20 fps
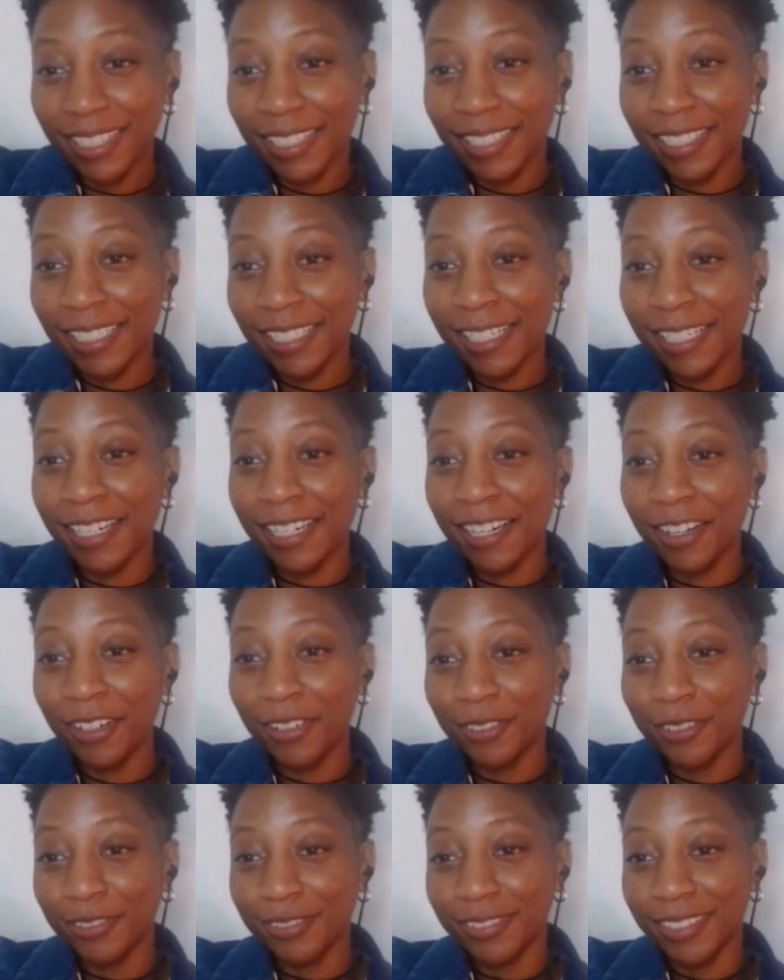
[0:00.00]

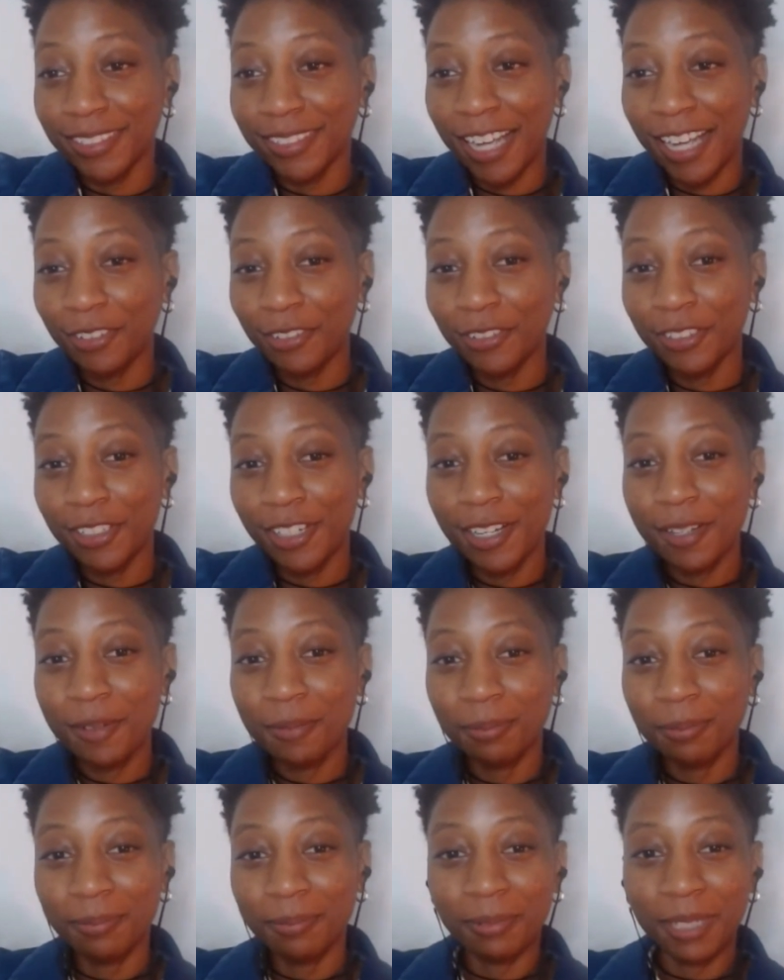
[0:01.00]
I grew up,
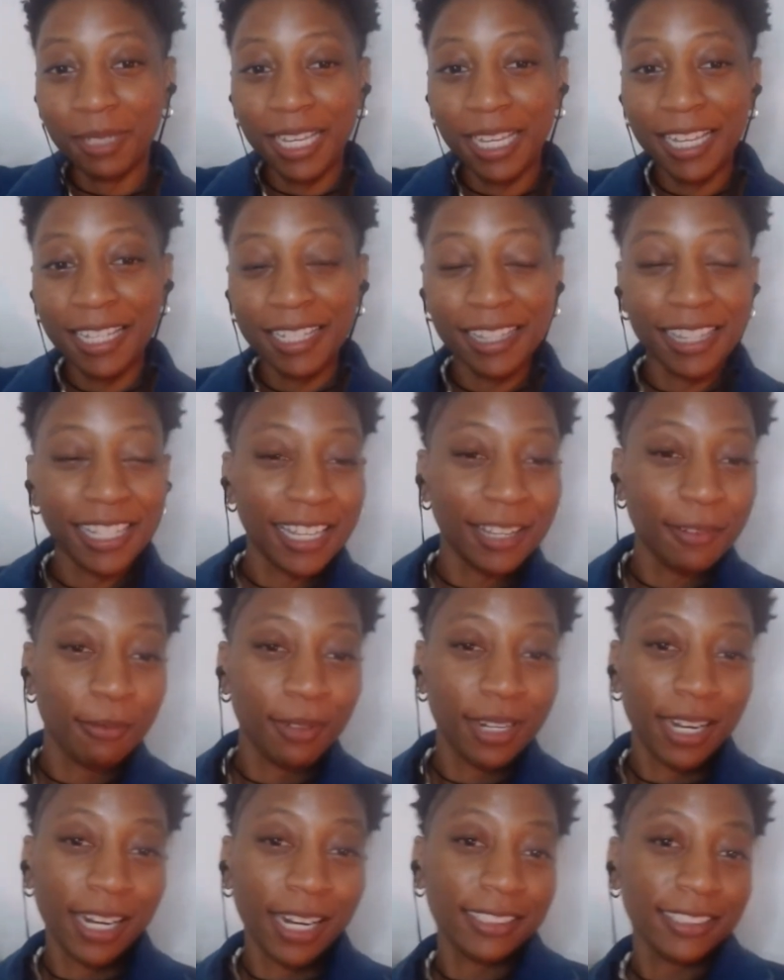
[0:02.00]
and then when
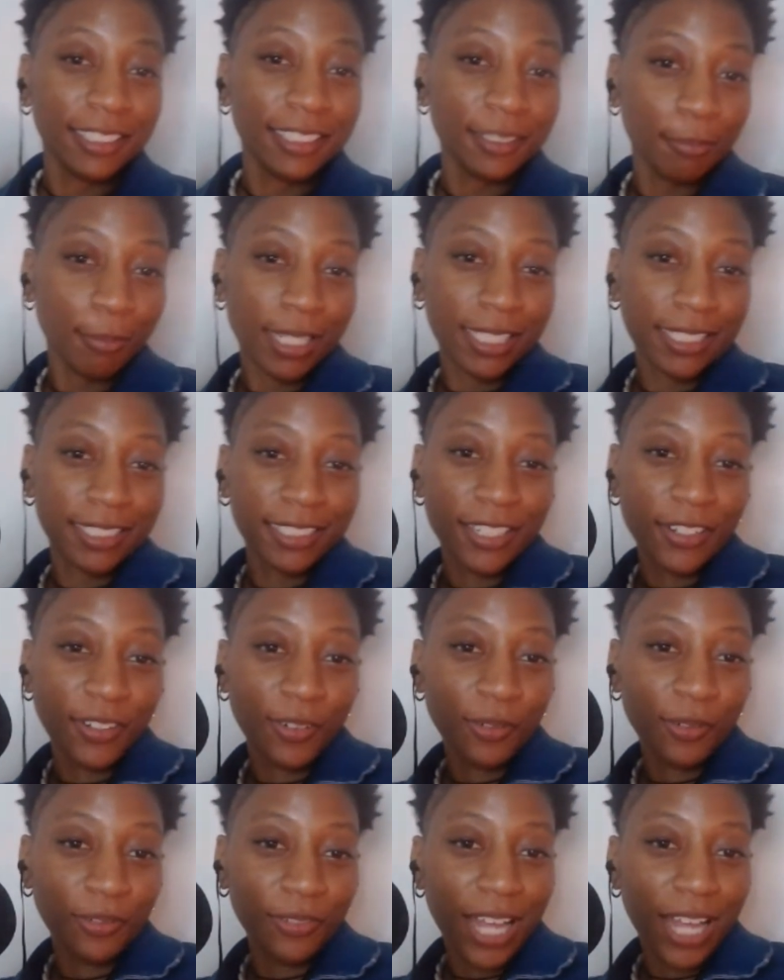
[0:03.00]
I took myself
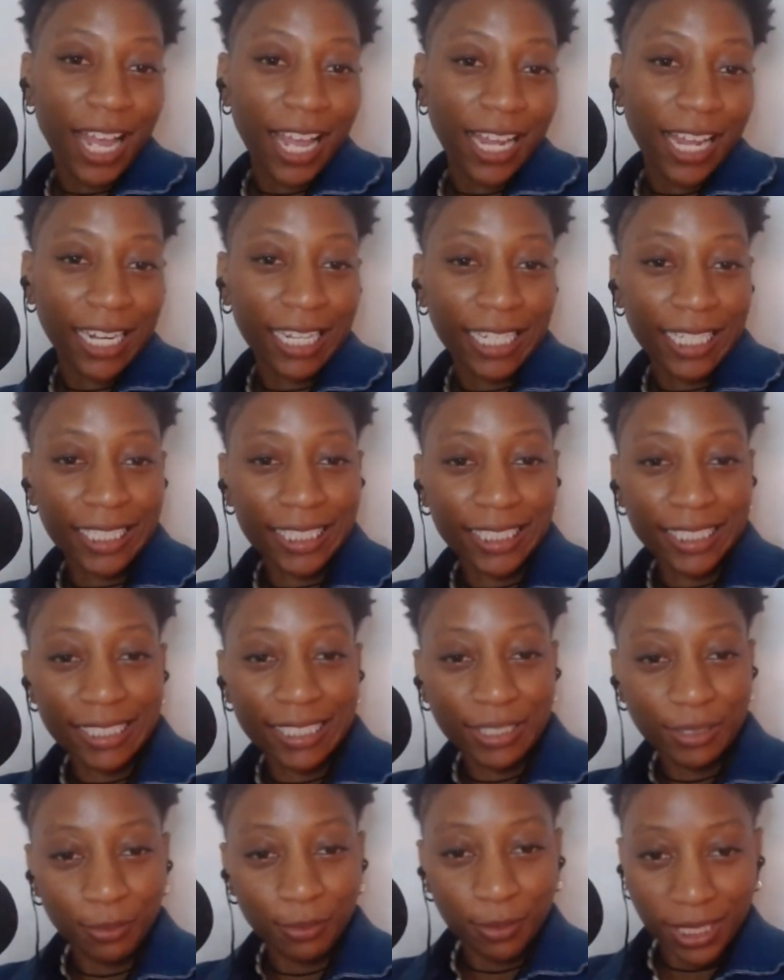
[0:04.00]
out of the
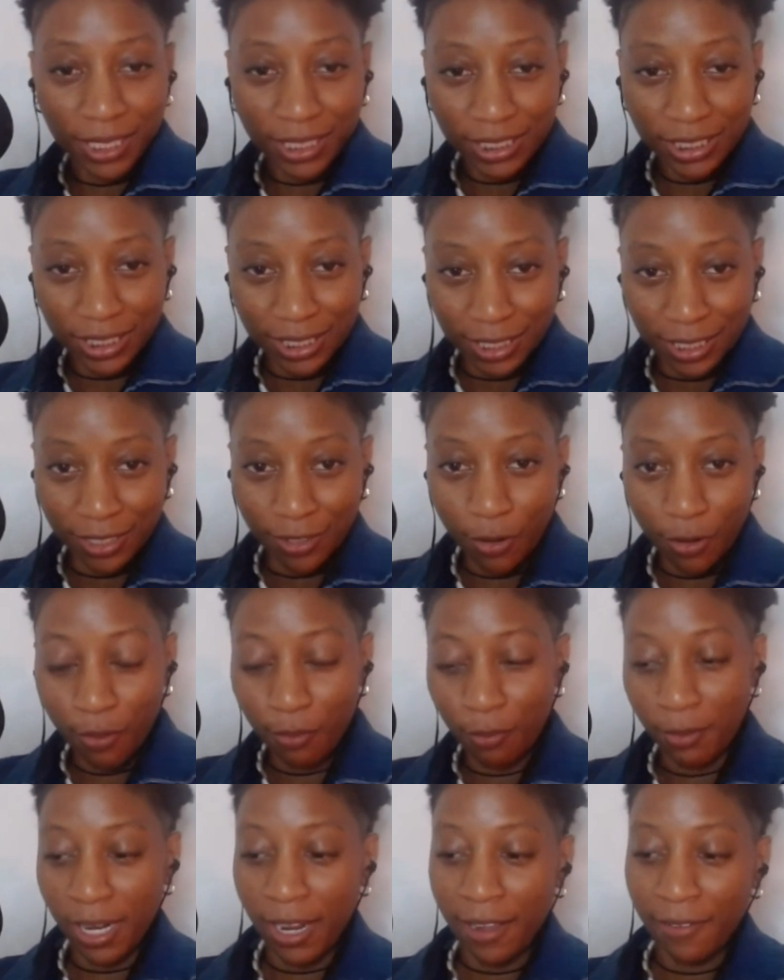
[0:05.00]
situation or
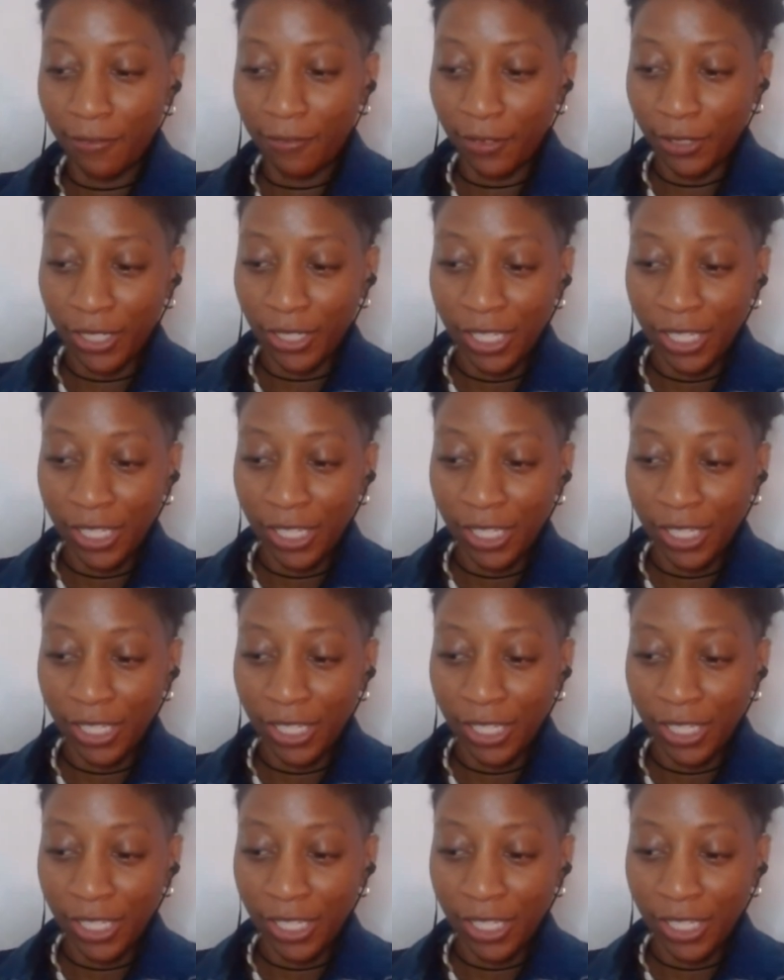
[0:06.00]
whatever,